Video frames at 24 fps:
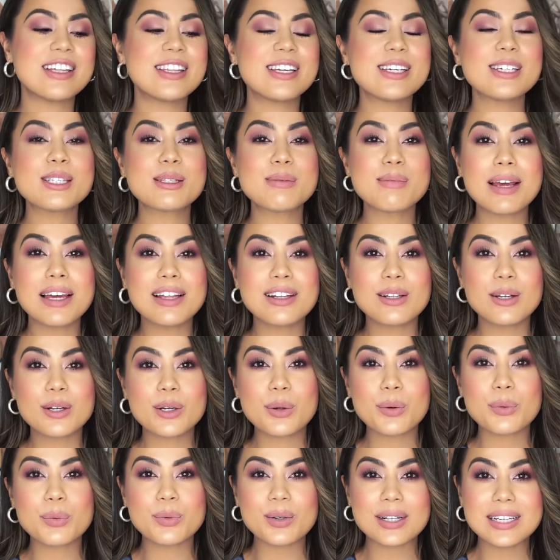this might
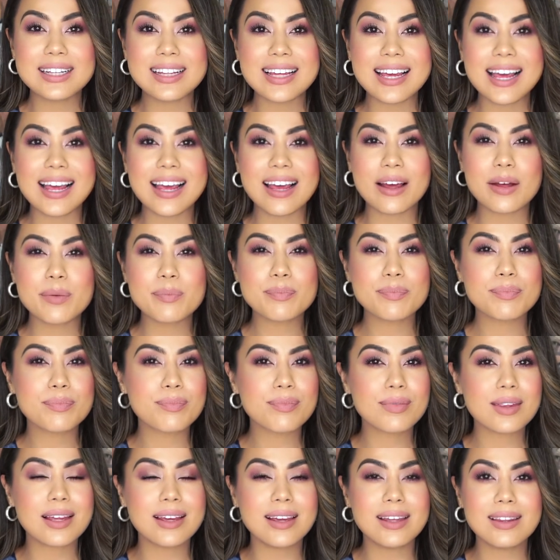look really
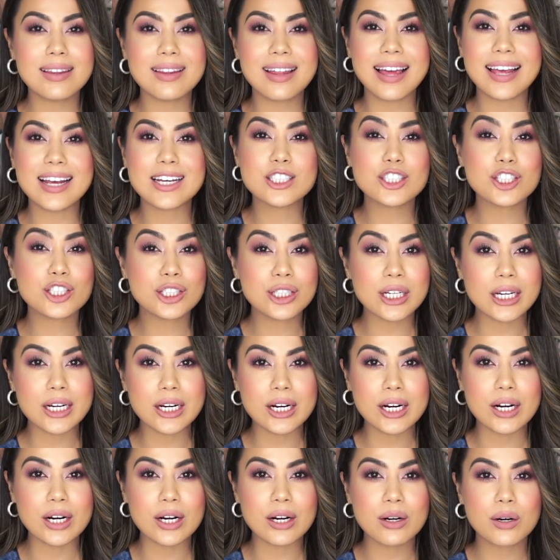like
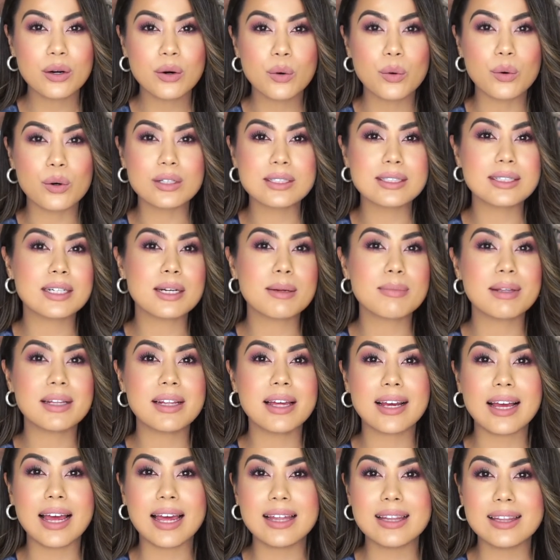sheer or it's gonna be
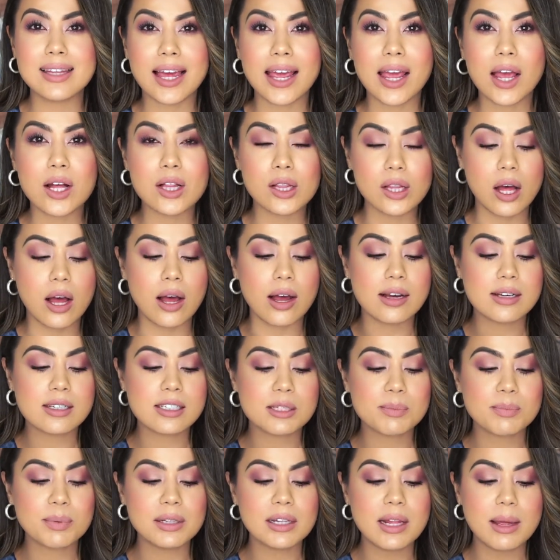like a light
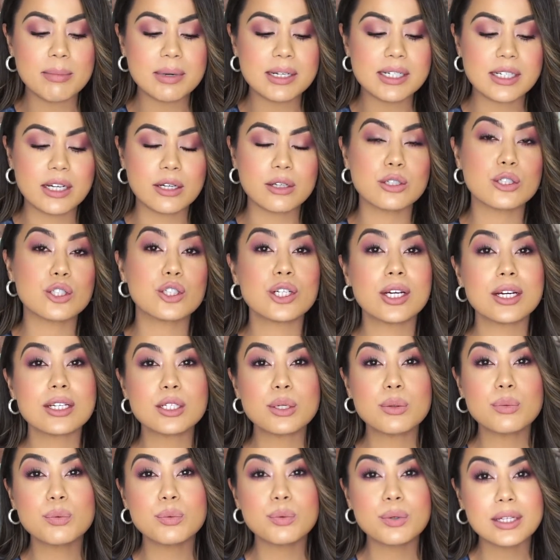gloss but let me tell you she has
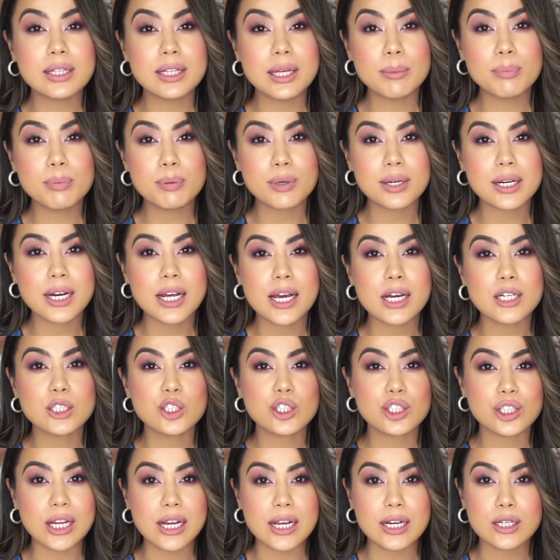a really pretty
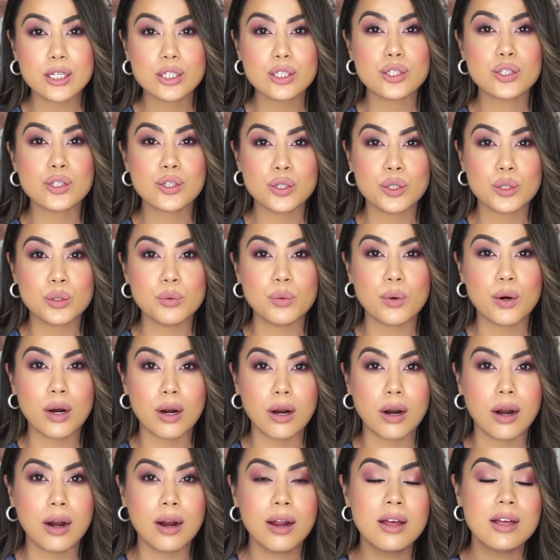sheen to
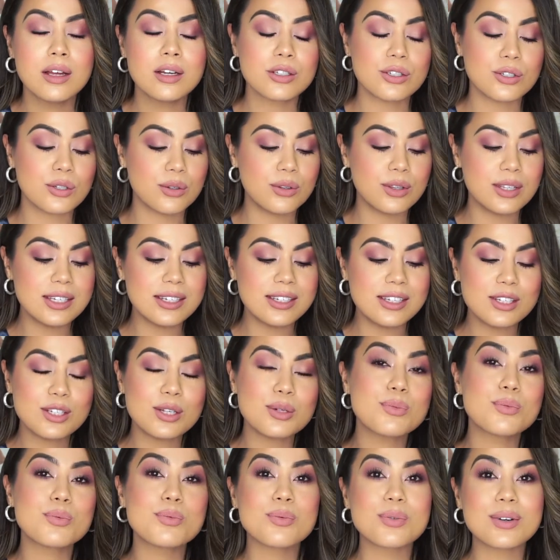her so this is
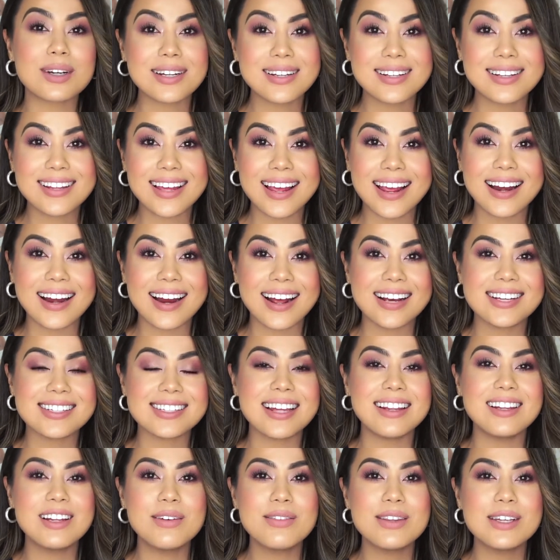a really nice
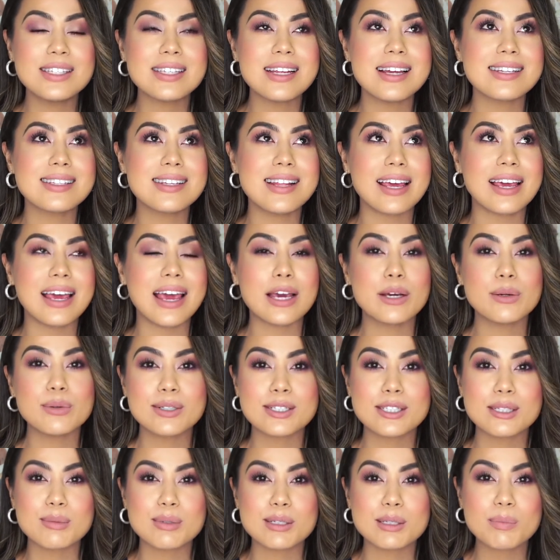I love this as like a
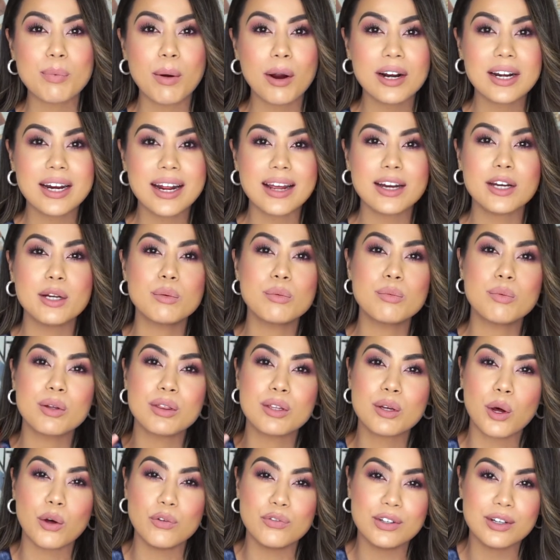Christmas party I know
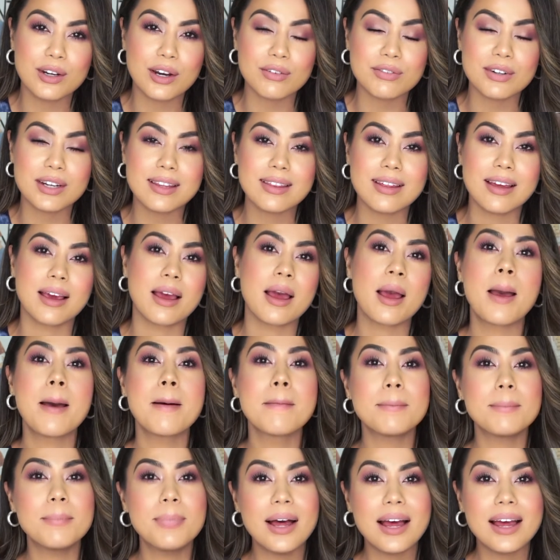with COVID and everything
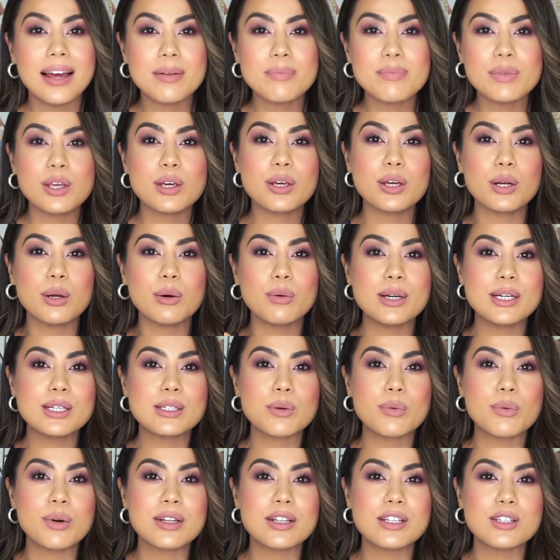but you can always
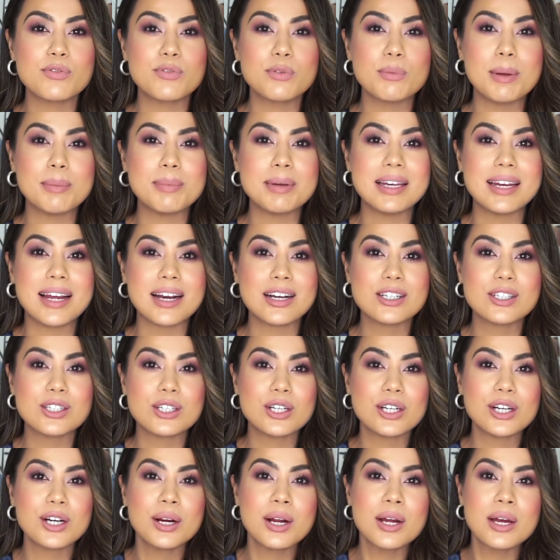wear this for maybe next
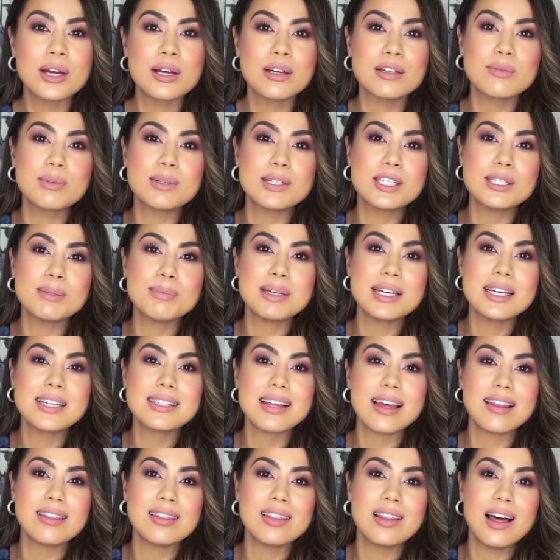year just because
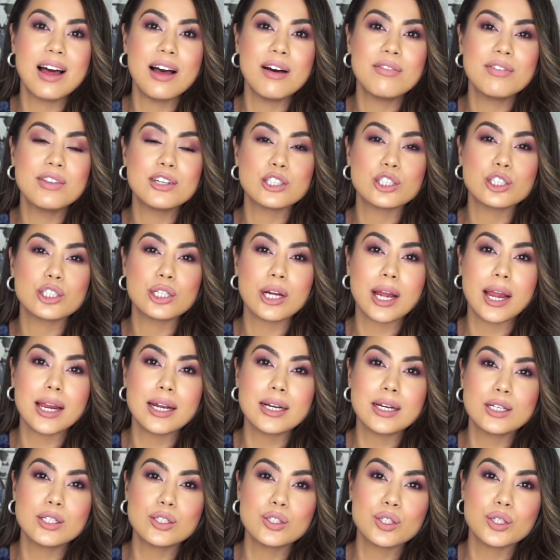I love the
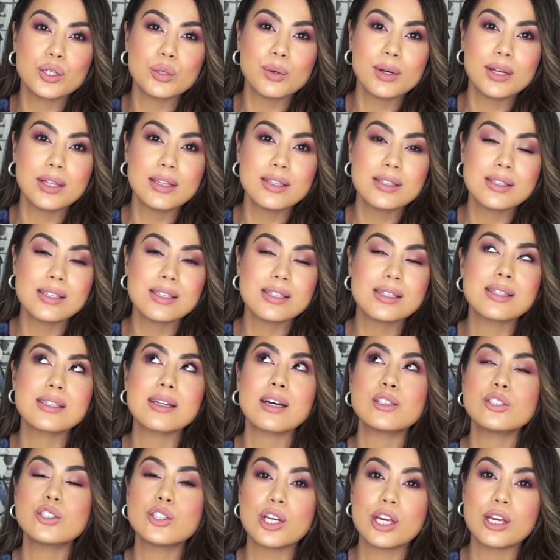shine to it this is
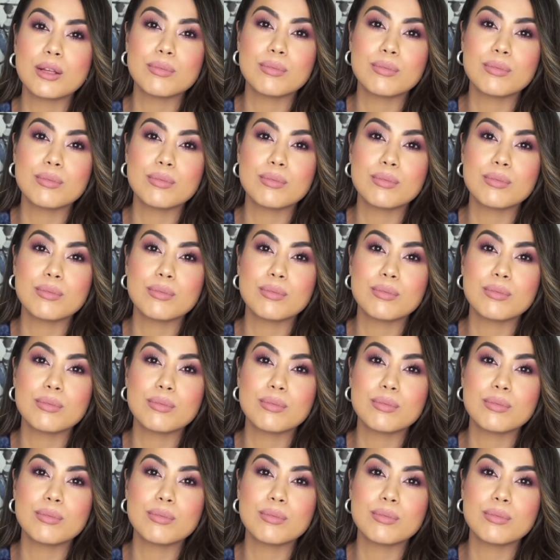such a